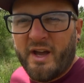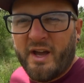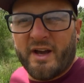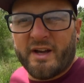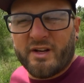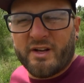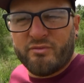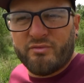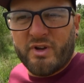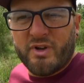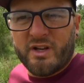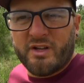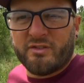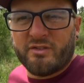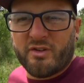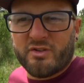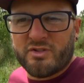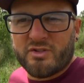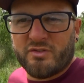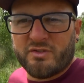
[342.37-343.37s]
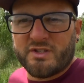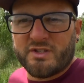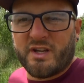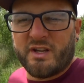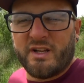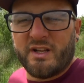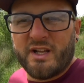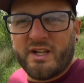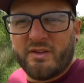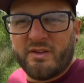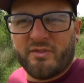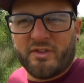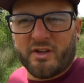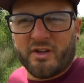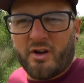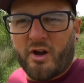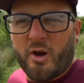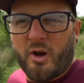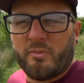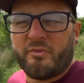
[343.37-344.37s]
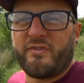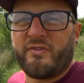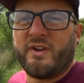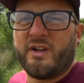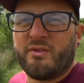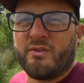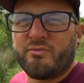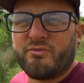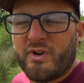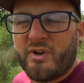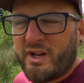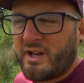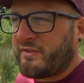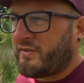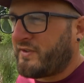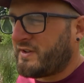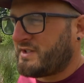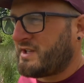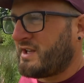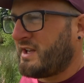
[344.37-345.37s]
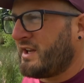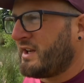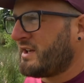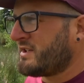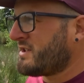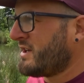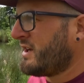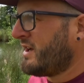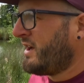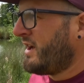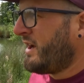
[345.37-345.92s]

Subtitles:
and it really does, like I say, leave the carp feeling really fatigued,